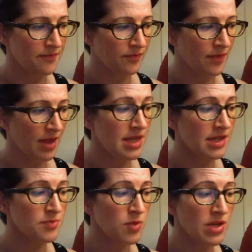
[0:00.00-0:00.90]
He
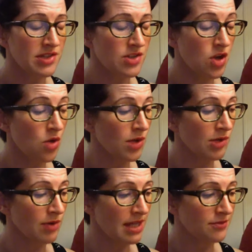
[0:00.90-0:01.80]
expressed no
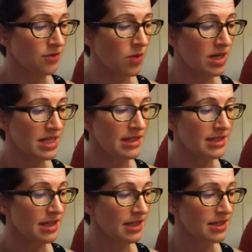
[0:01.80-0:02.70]
regret for what he had
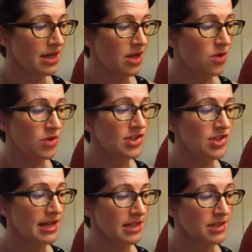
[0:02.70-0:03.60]
done, which
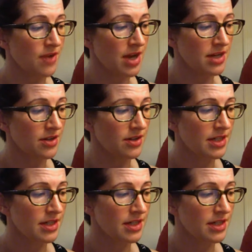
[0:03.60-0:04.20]
satisfied her.